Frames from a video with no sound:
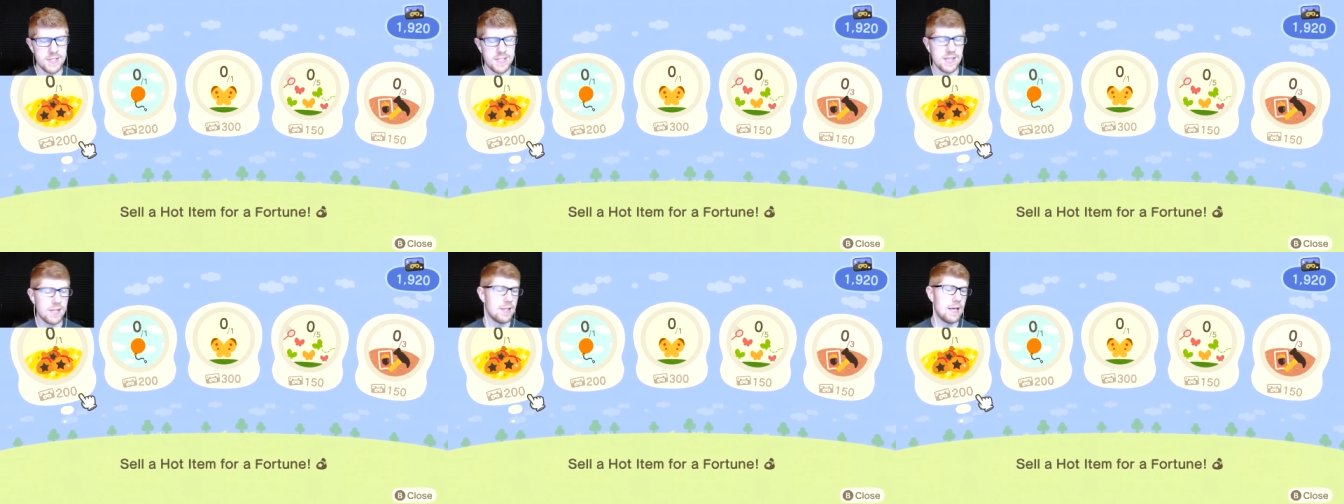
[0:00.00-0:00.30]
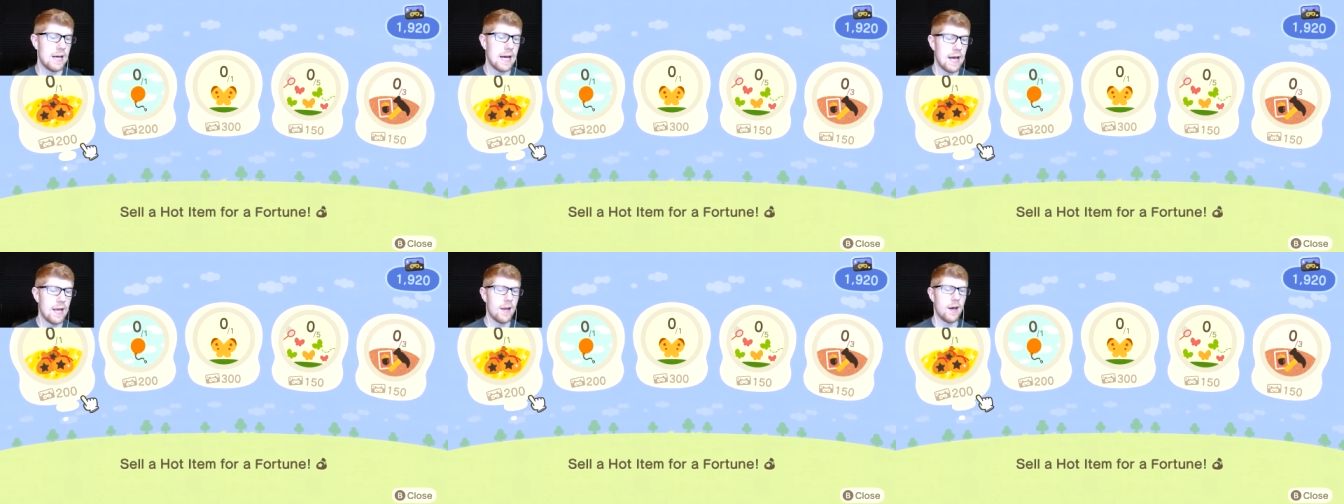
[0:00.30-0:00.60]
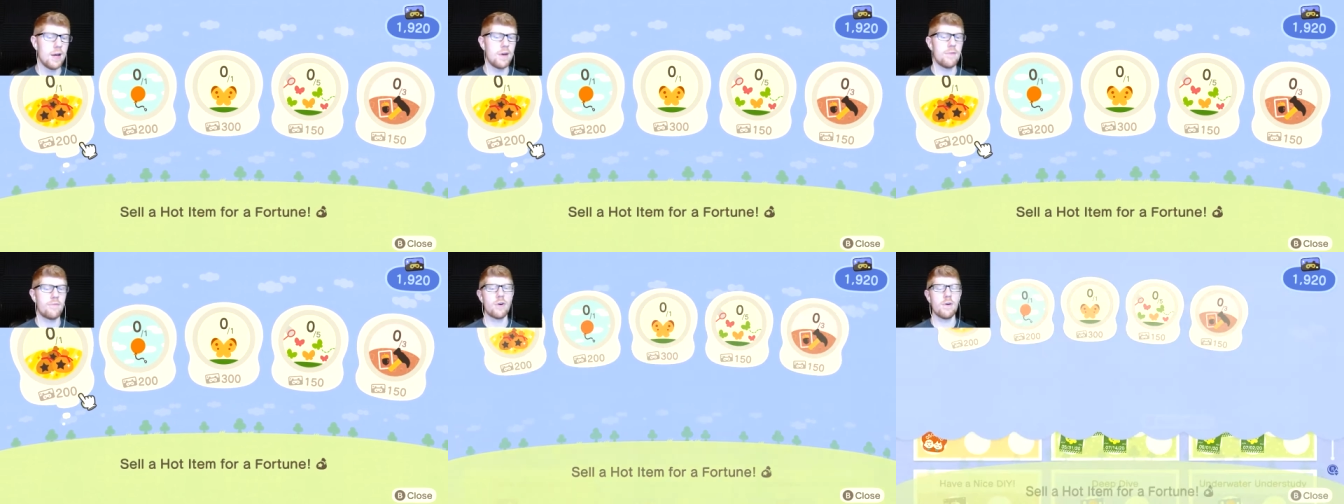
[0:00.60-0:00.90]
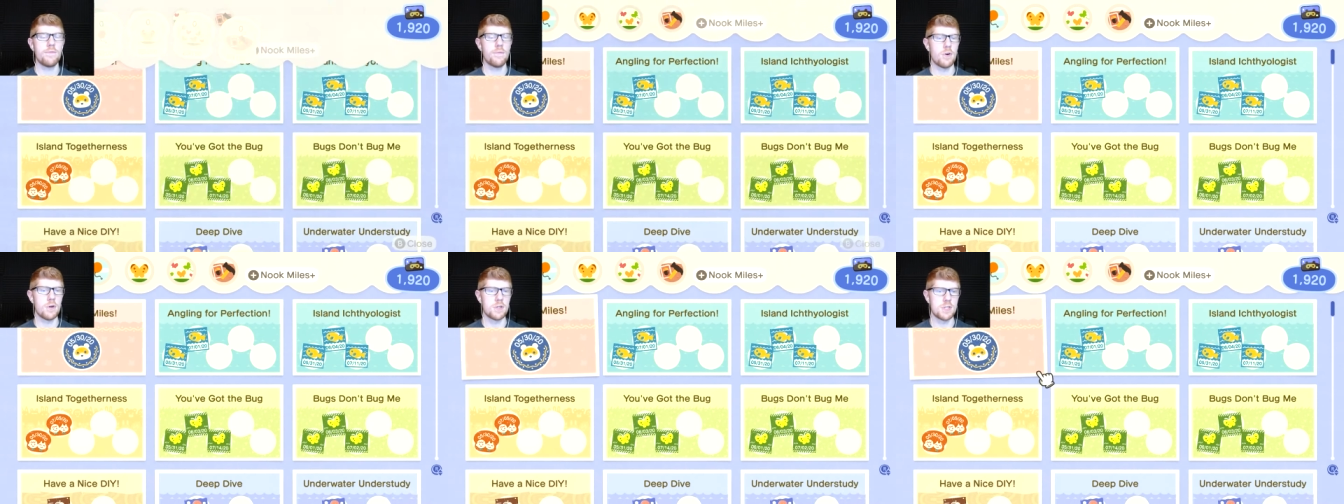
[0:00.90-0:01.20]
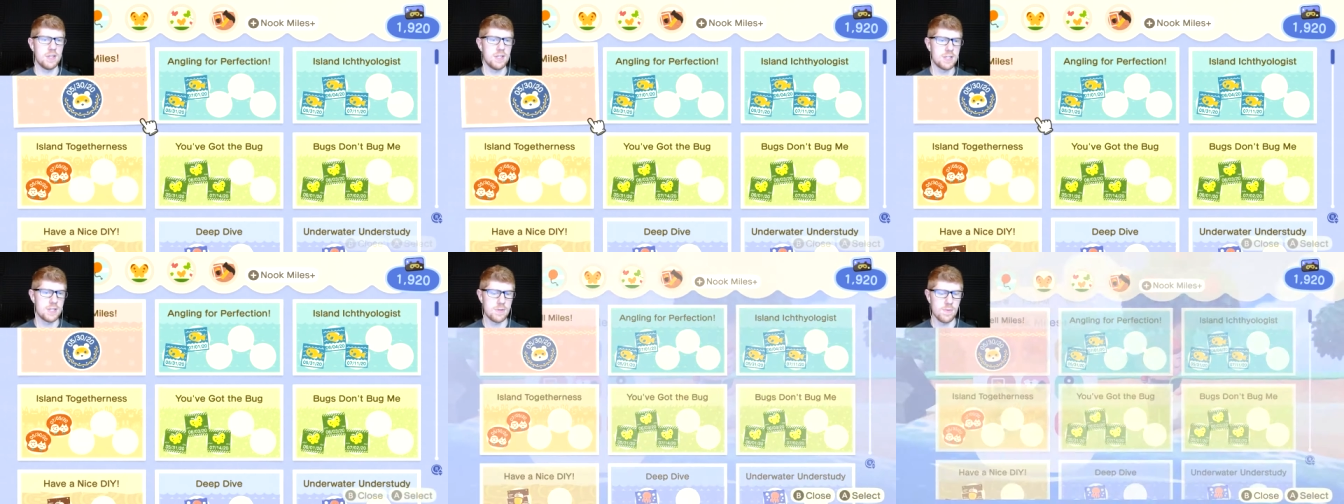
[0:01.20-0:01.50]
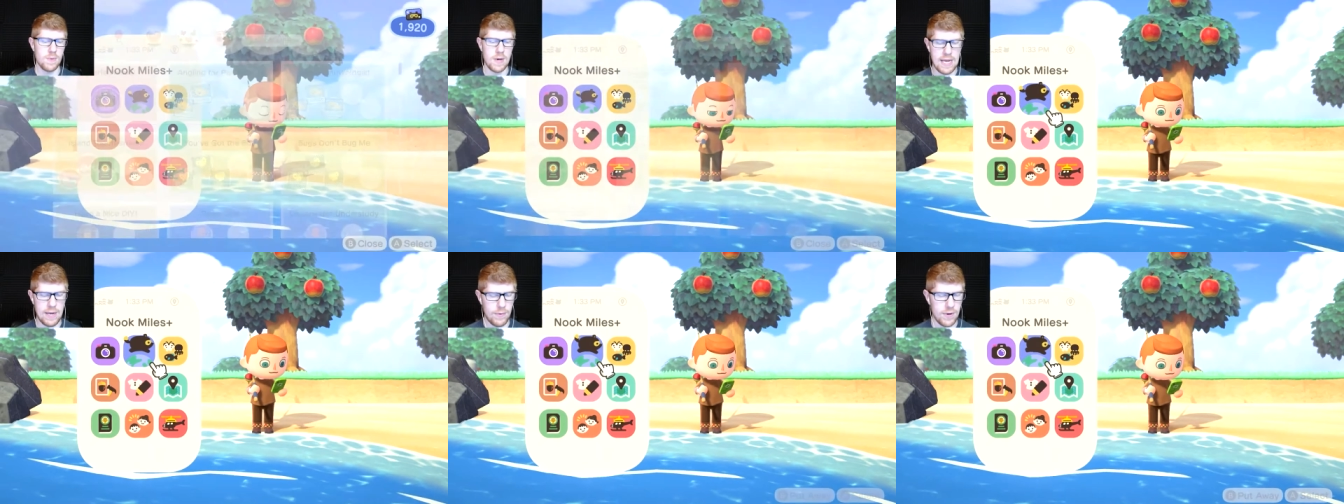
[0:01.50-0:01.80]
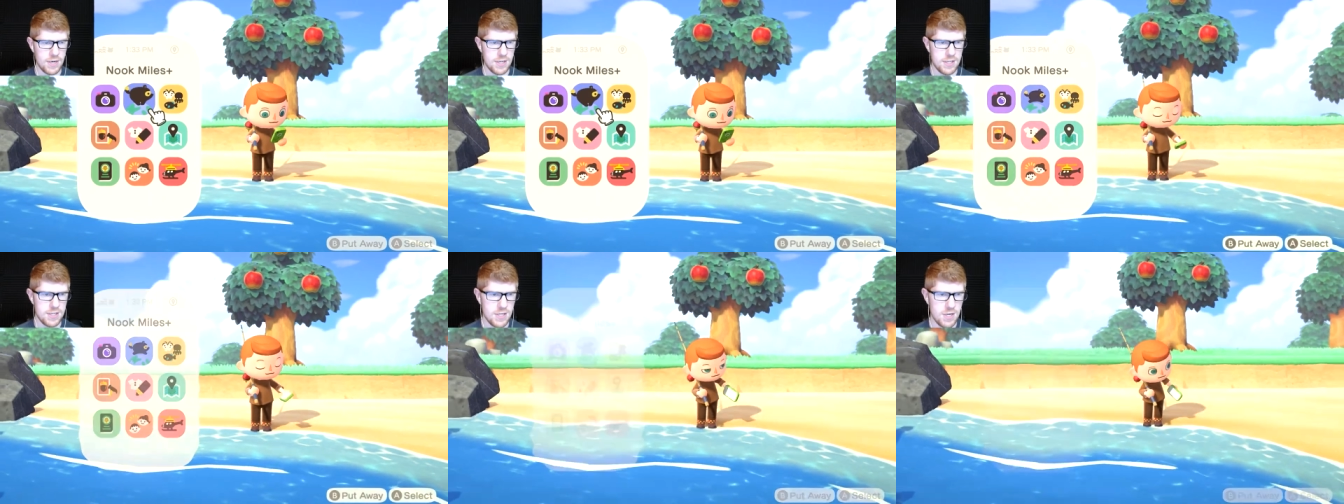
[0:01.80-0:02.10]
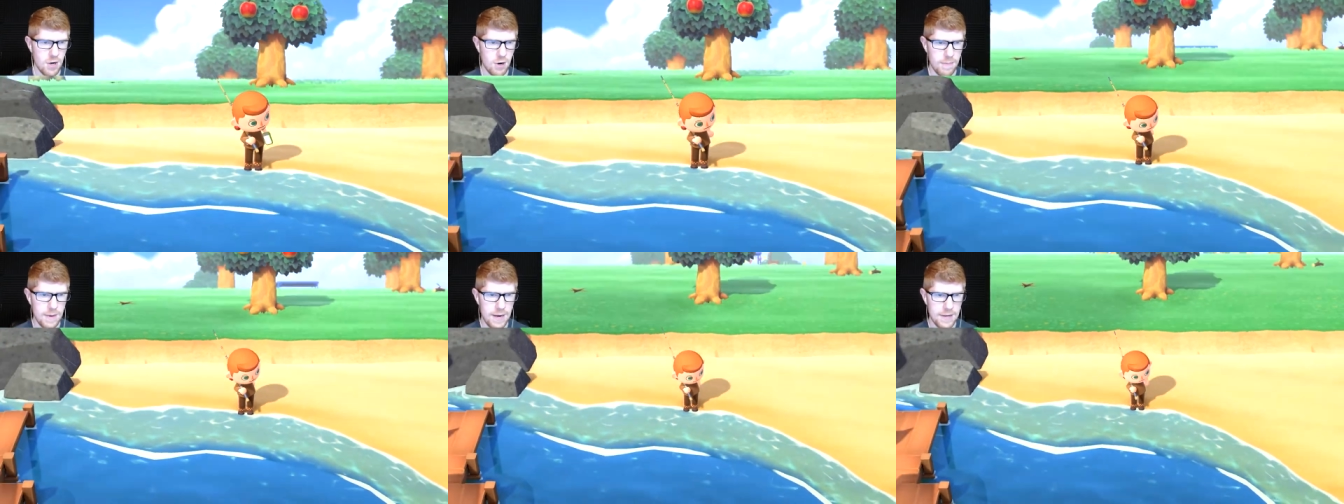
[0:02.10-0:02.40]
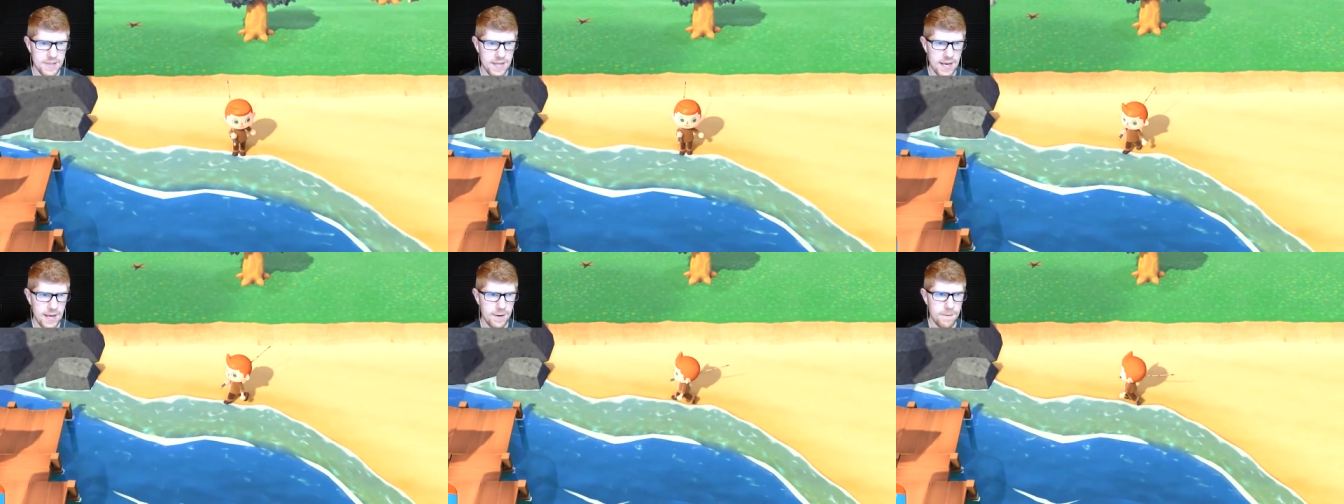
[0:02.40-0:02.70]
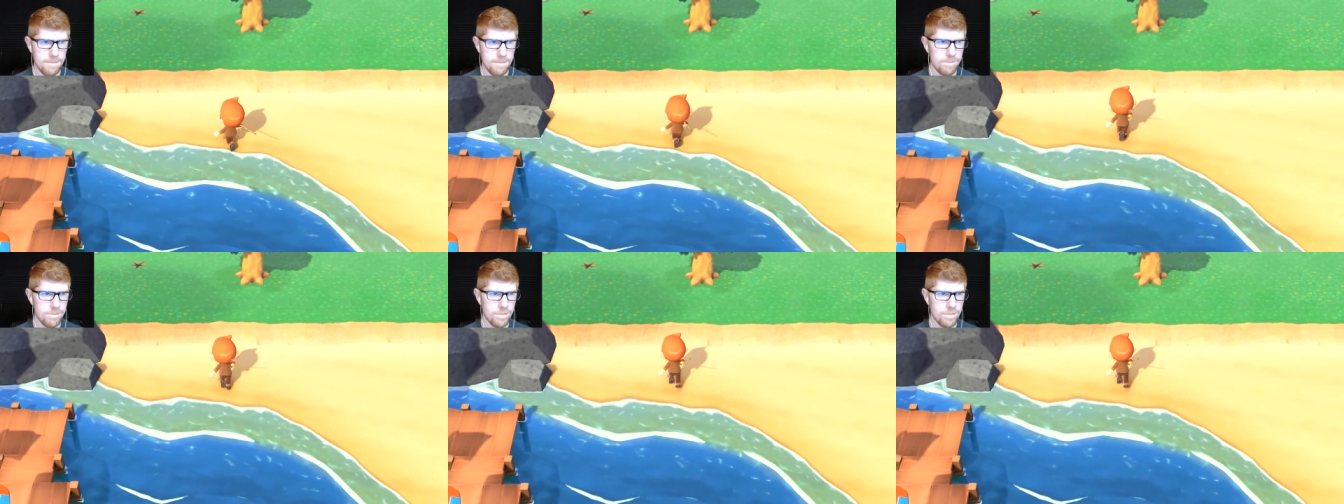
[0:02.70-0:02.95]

sell a hot item for a fortune. This is why I wanted to know about that.